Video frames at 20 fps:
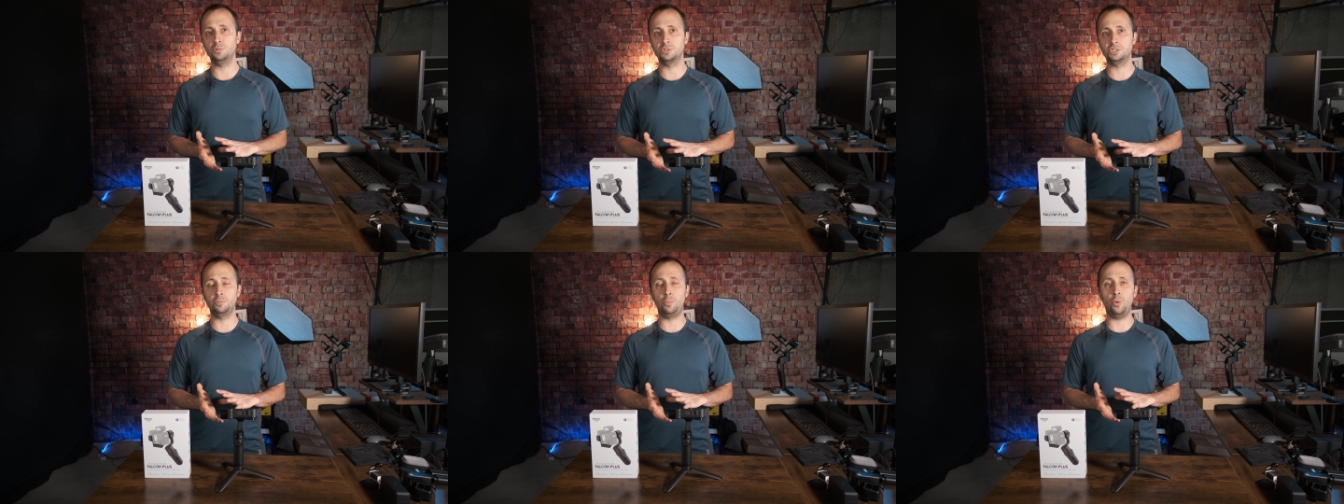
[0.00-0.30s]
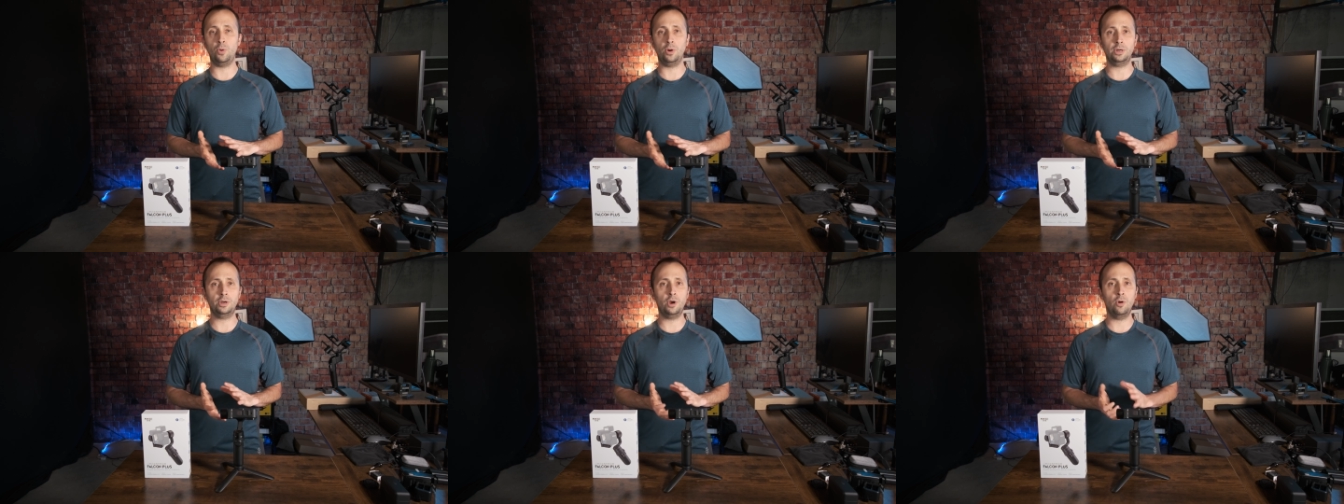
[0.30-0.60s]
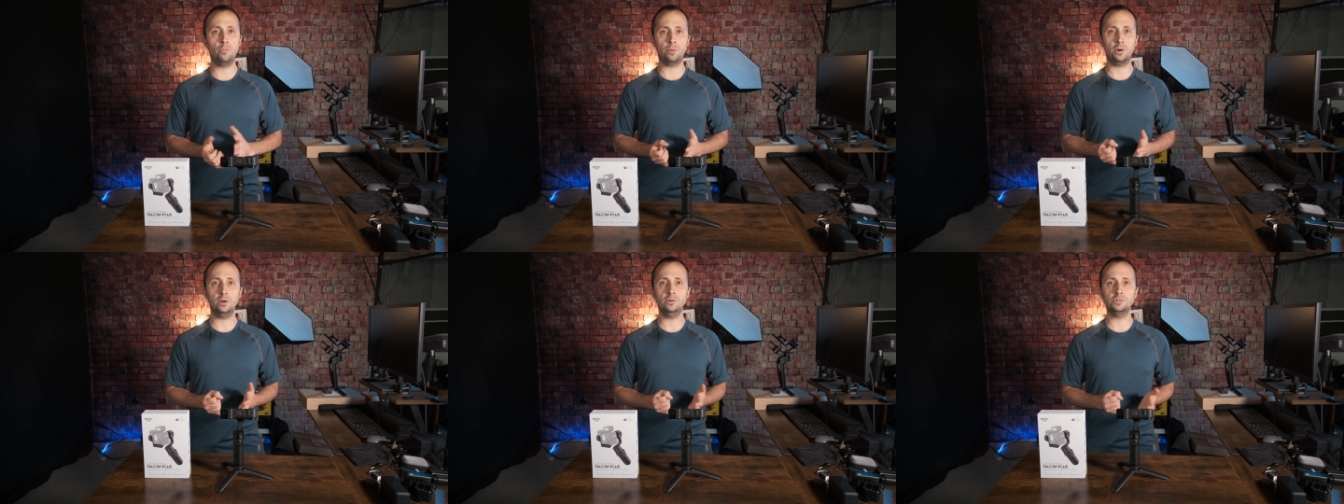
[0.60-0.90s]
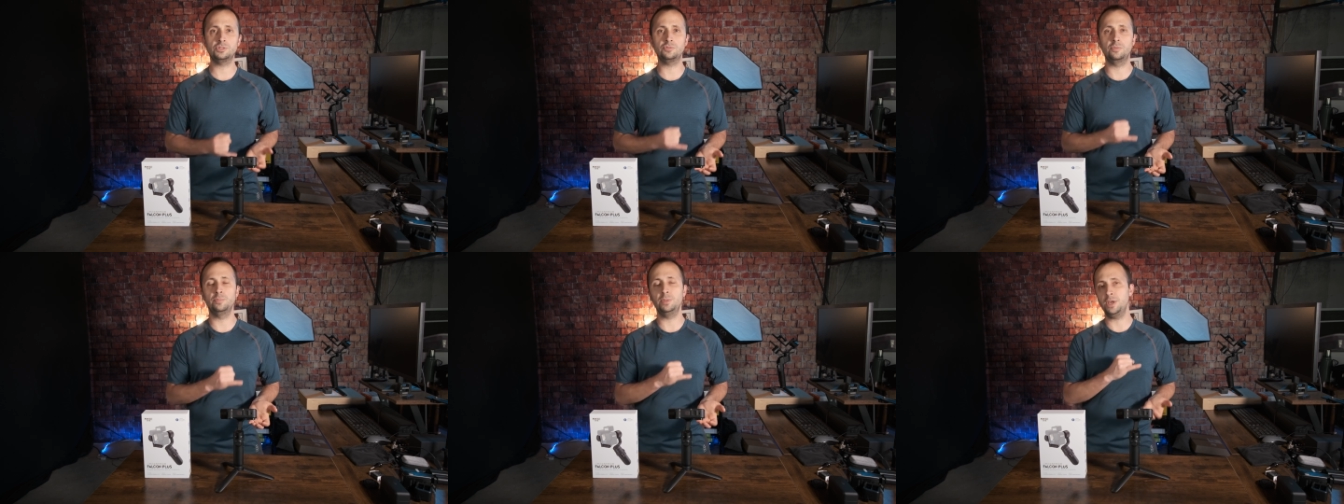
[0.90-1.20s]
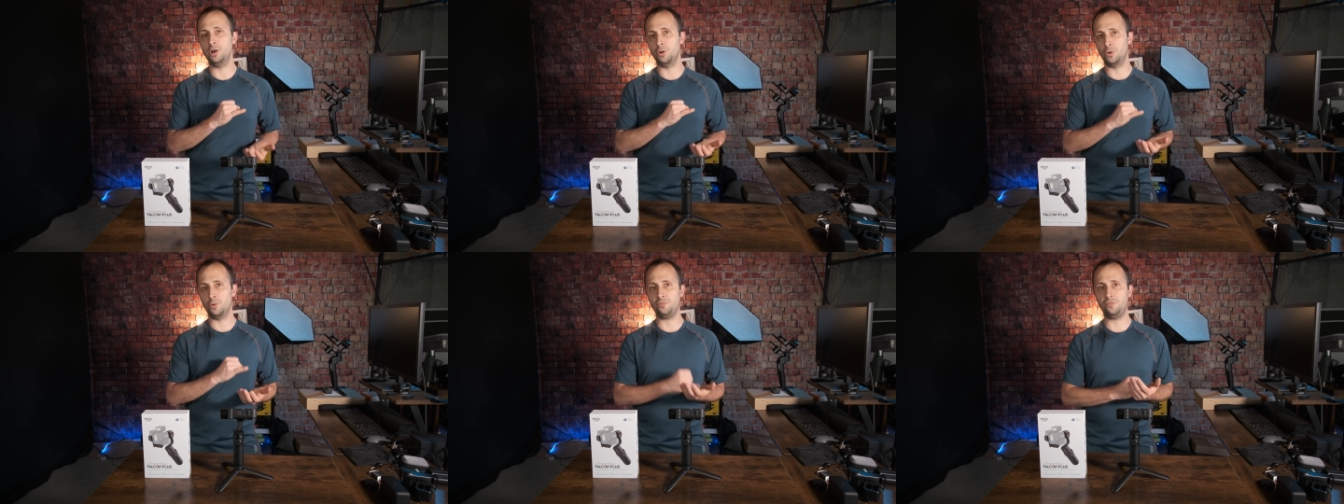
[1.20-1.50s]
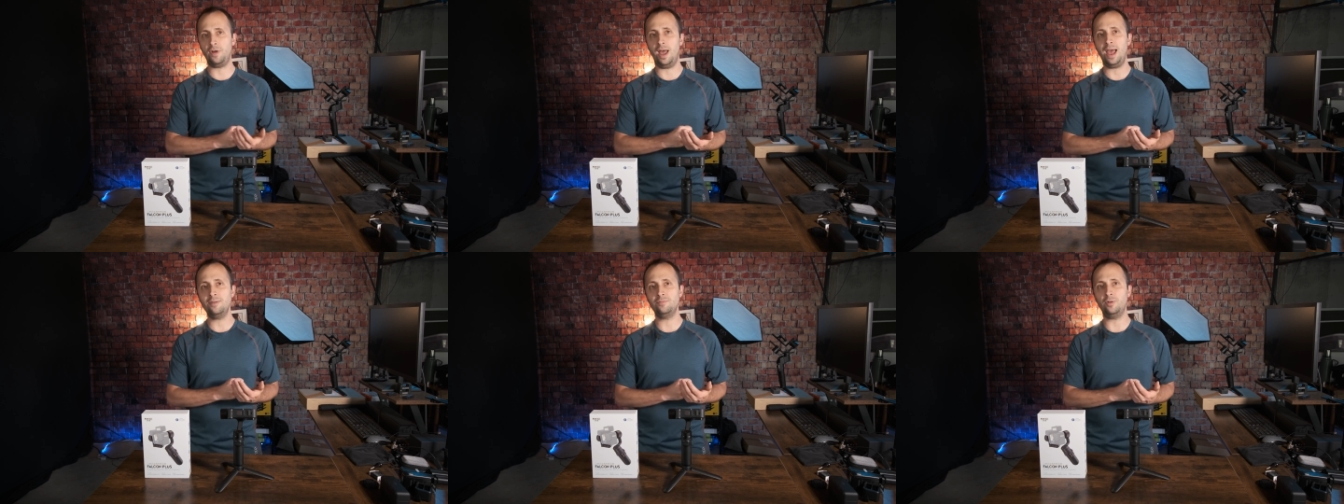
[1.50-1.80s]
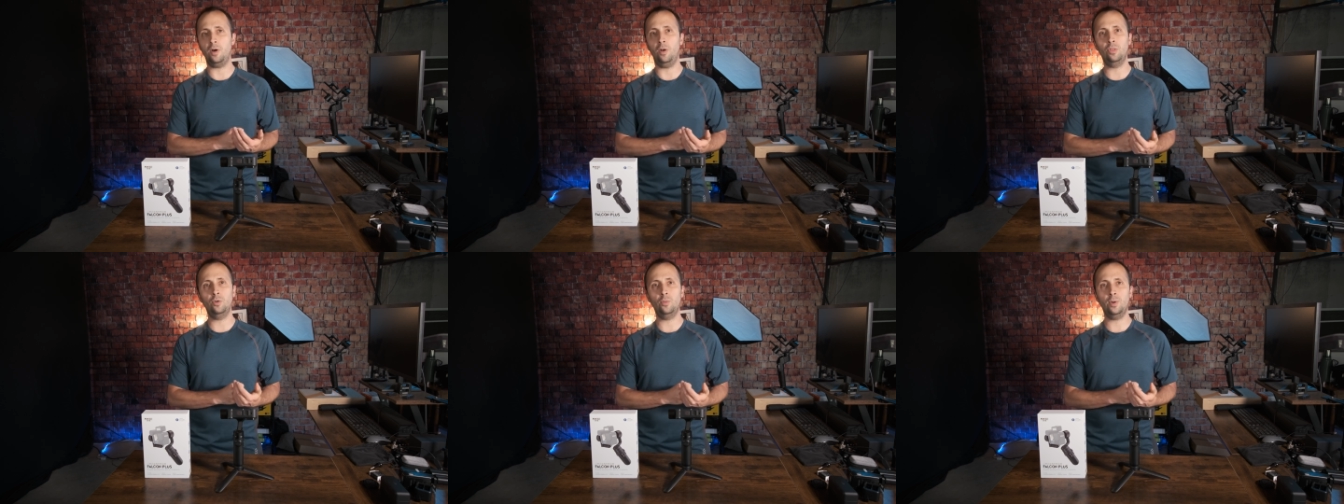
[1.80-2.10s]
will support GoPros from the Hero
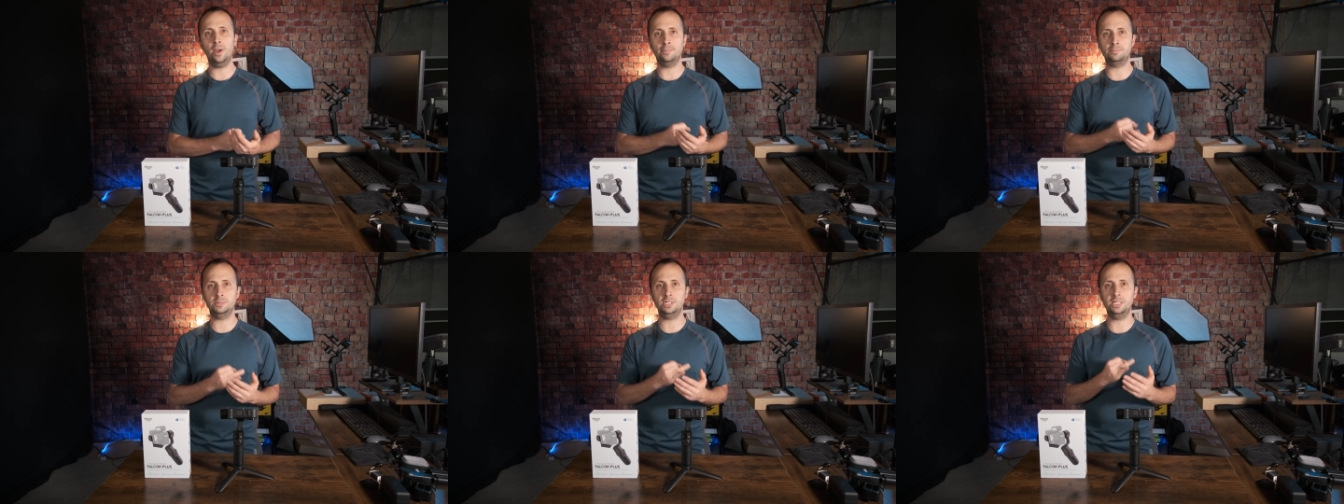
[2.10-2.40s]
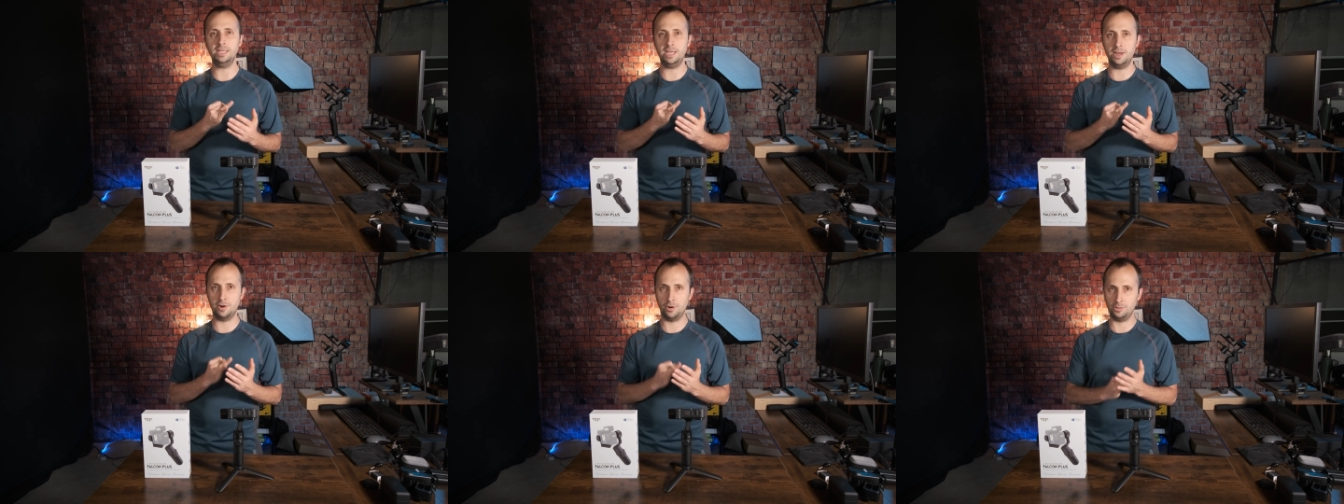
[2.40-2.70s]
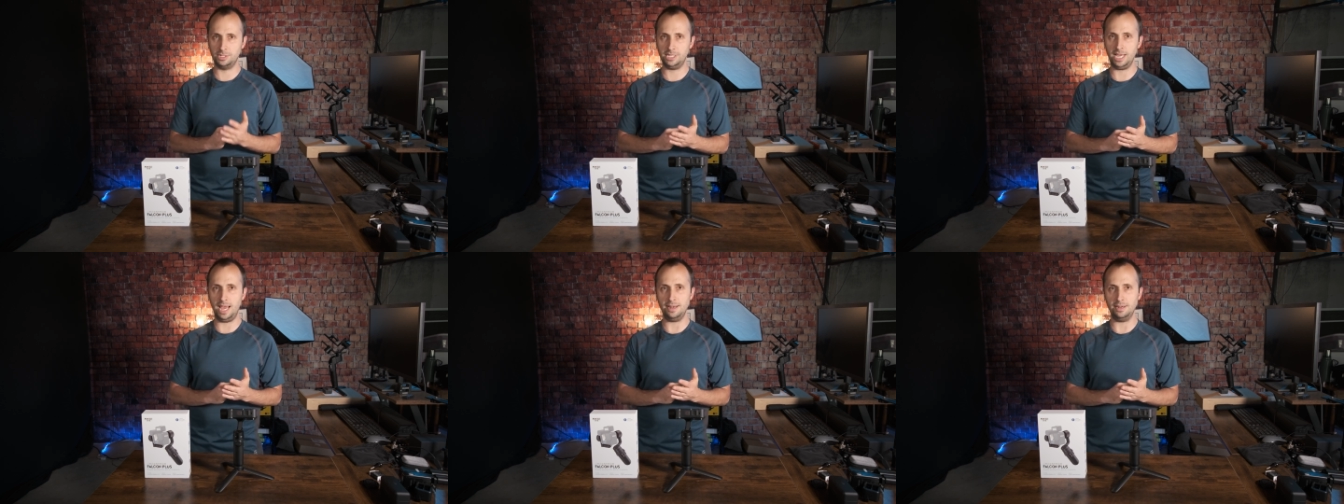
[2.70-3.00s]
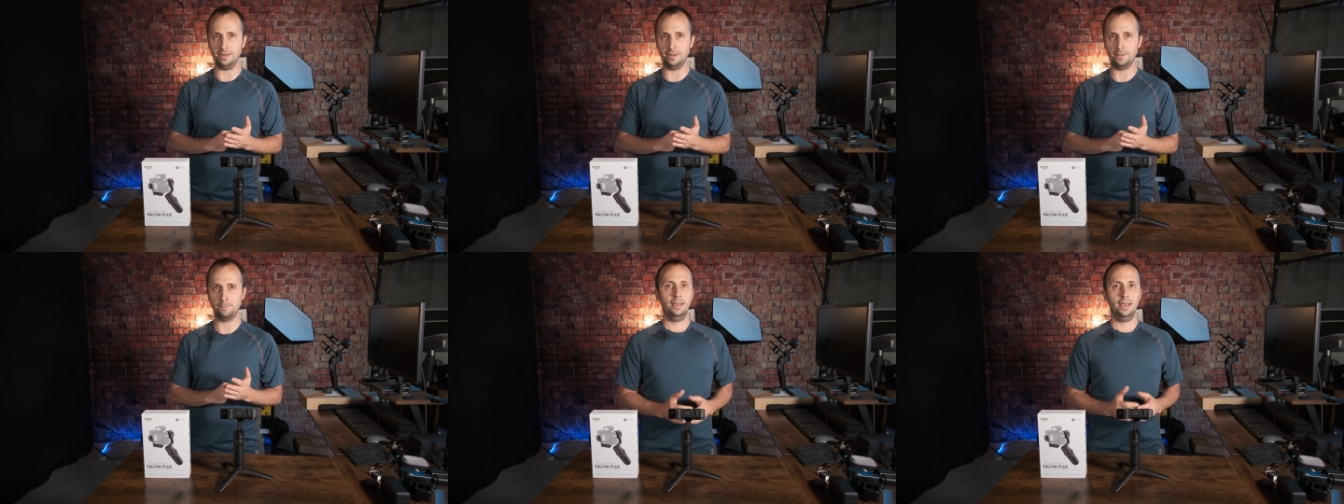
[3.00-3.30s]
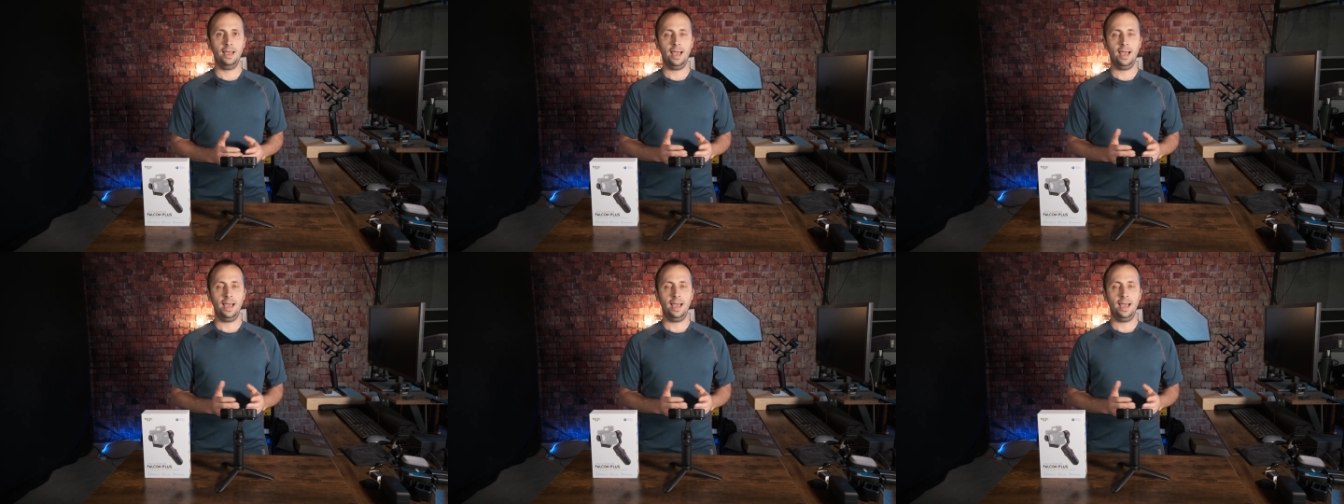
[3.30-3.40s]
5 all the way up to the Hero 10.